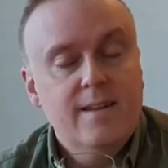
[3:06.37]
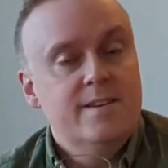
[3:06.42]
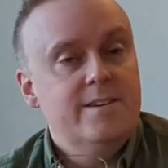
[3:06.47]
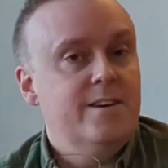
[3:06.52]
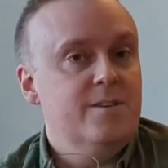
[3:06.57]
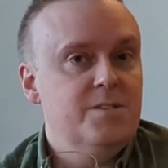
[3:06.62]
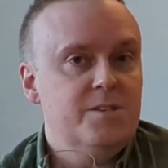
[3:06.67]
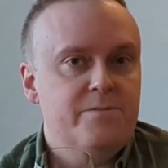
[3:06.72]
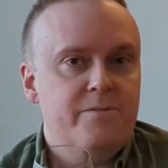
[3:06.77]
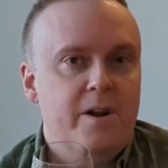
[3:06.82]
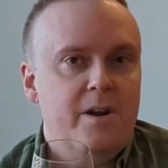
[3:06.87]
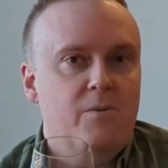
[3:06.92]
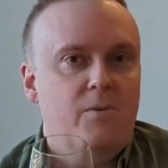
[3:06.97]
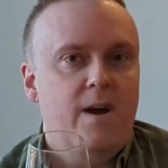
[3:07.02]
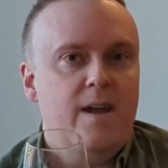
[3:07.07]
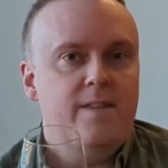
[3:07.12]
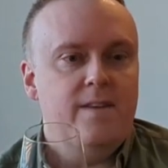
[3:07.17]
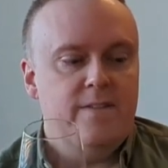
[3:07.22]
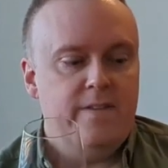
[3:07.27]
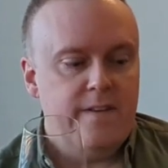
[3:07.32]
tells you right
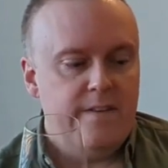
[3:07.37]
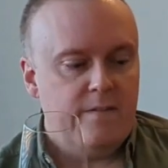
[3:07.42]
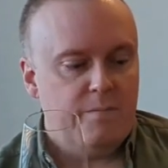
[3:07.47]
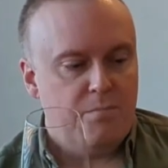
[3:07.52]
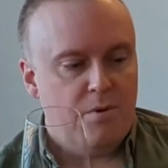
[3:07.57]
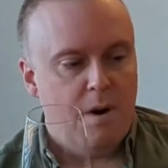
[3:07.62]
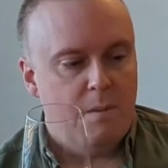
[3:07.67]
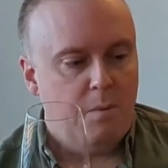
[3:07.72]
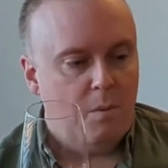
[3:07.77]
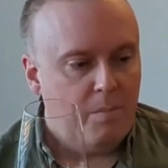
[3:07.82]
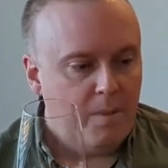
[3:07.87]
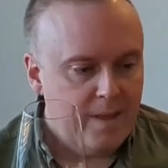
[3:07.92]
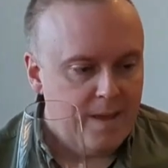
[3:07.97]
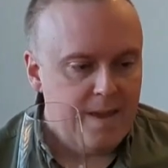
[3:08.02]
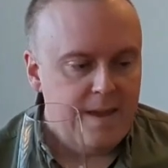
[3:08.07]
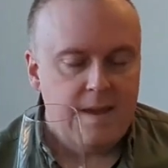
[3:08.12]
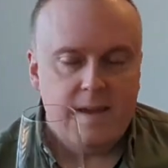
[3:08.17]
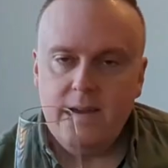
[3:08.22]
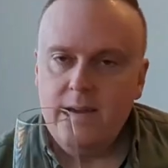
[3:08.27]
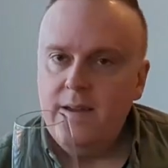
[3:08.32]
away that this
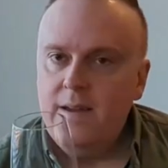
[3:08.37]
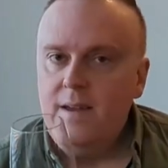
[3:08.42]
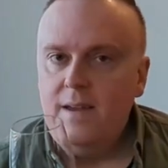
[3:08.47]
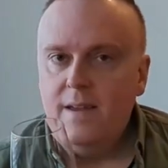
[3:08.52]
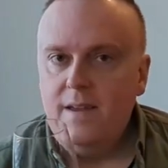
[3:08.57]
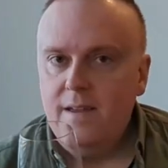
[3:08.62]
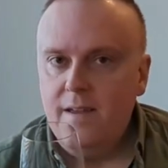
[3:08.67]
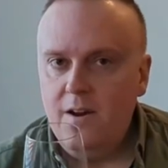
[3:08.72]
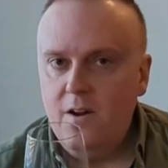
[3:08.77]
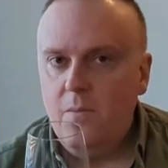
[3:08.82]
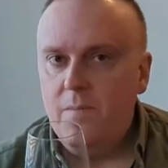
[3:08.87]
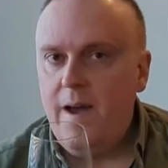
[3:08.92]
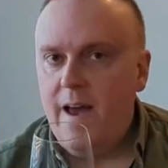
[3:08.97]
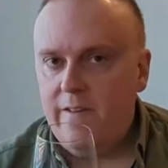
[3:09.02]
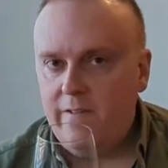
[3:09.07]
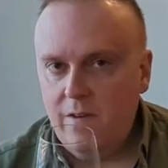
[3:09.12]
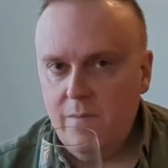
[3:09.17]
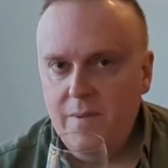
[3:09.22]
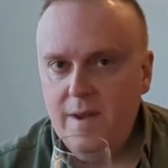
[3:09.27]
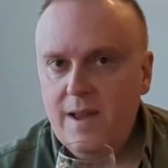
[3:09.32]
probably,
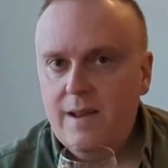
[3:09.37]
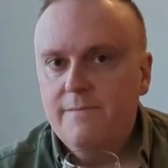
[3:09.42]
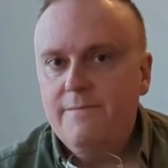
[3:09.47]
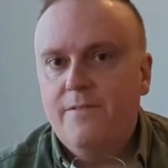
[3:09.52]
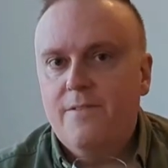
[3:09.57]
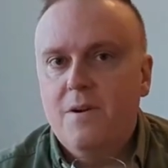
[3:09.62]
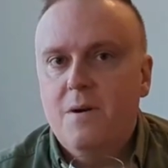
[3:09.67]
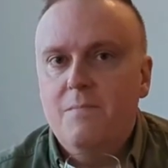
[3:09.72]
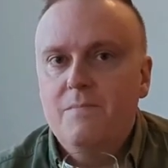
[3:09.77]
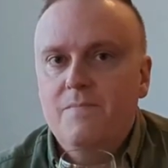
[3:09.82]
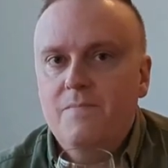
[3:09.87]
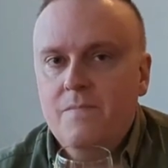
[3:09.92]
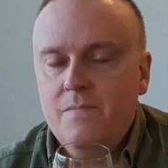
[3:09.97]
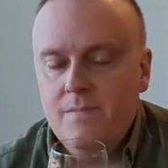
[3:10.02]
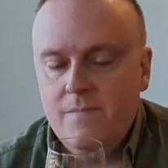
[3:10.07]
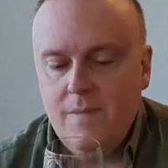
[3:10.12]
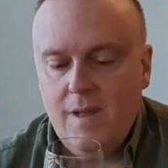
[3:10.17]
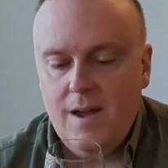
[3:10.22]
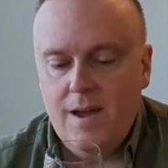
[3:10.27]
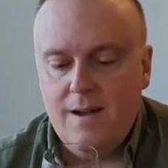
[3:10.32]
Masi being from
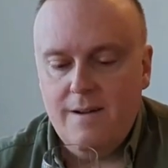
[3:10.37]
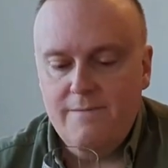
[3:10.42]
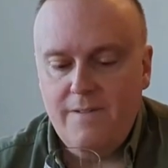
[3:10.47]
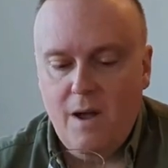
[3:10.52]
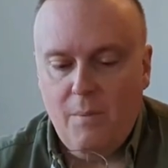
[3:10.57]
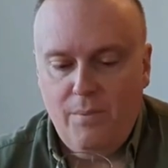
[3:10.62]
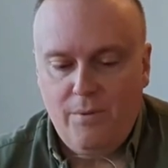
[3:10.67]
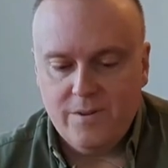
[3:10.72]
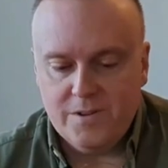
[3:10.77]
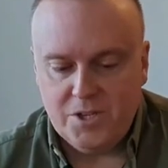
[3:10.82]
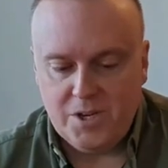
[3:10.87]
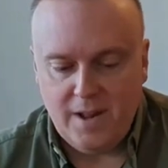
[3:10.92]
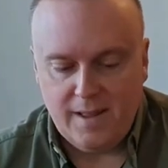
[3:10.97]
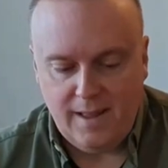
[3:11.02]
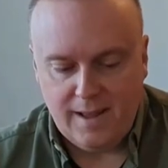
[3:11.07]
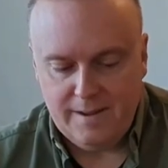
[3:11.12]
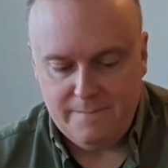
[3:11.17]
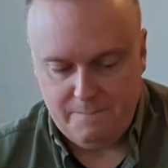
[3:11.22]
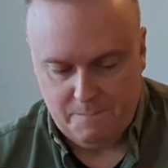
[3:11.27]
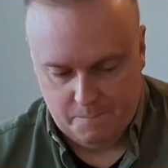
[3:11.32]

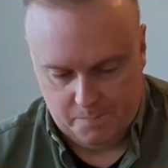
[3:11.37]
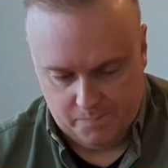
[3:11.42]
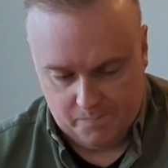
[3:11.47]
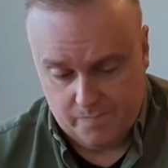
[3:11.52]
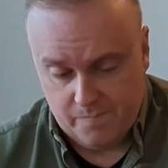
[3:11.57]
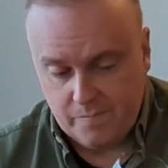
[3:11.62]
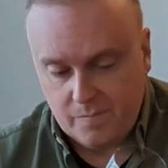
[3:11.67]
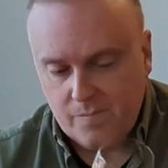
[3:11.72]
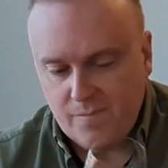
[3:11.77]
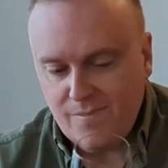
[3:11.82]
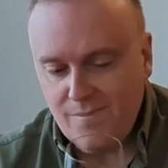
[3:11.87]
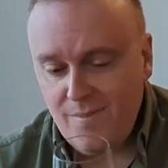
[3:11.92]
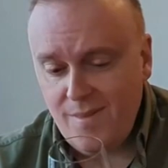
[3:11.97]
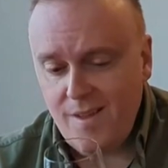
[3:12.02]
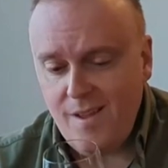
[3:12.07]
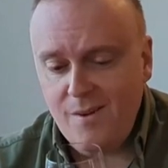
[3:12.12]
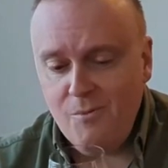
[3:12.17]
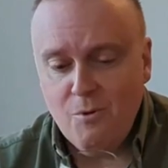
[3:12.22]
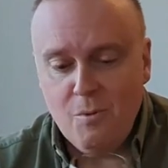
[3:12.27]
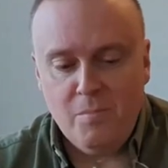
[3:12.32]
Valpolicella,
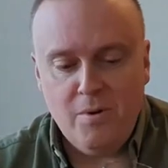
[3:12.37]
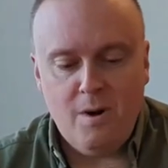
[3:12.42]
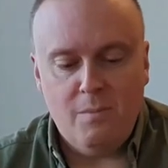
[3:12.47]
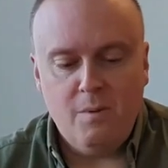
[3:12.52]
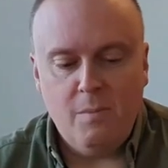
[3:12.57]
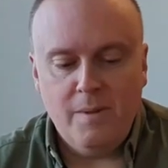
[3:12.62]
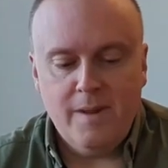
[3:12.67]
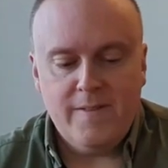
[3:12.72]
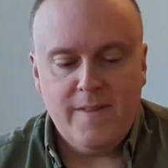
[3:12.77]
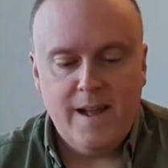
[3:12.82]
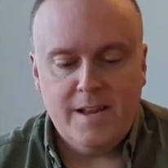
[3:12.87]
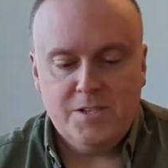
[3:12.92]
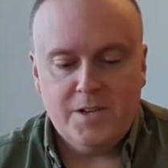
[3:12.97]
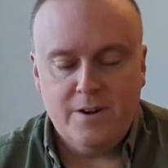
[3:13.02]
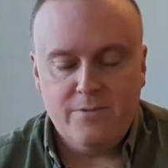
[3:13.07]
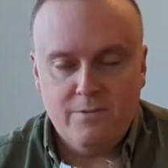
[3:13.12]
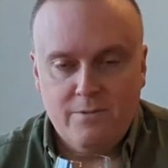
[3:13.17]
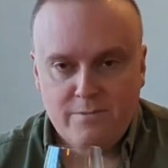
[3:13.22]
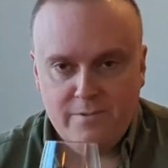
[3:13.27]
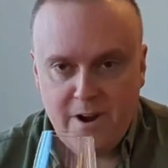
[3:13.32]
we're probably in that
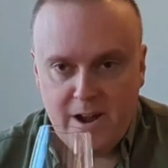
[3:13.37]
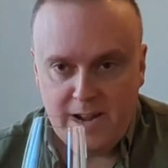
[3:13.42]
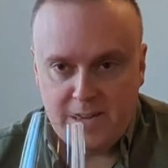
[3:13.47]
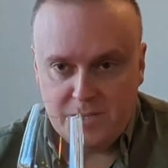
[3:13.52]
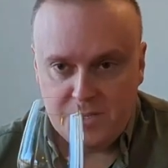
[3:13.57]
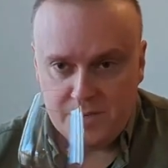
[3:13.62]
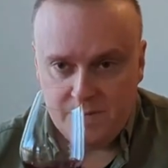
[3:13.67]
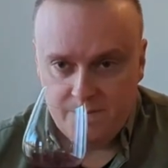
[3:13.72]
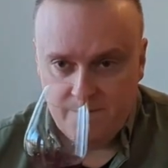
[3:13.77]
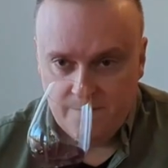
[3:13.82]
general range.